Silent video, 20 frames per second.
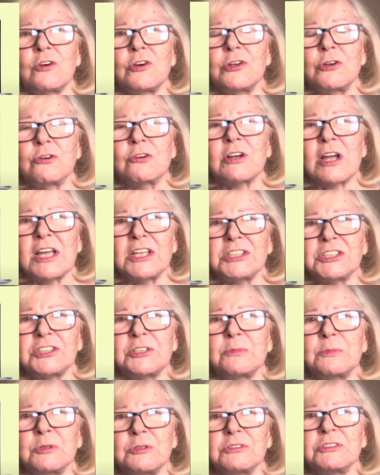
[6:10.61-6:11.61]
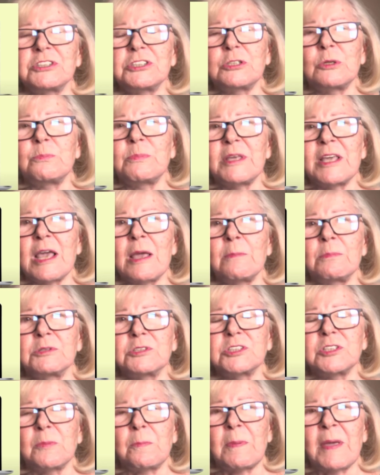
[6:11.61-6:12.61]
your customers to be able
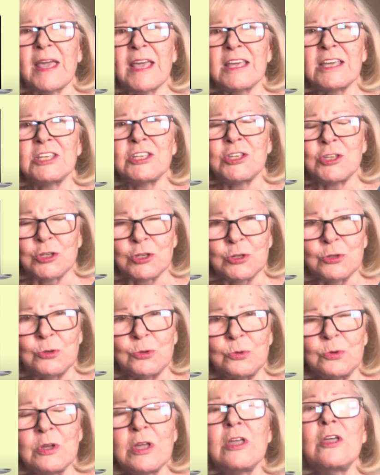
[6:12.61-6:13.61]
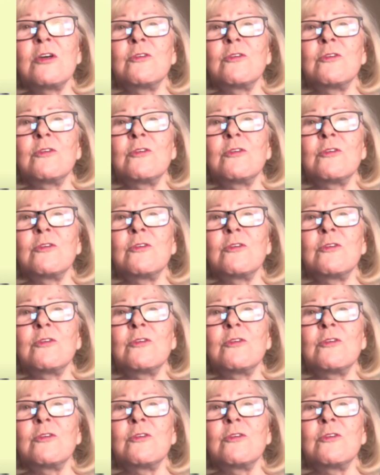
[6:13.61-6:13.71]
to pay you,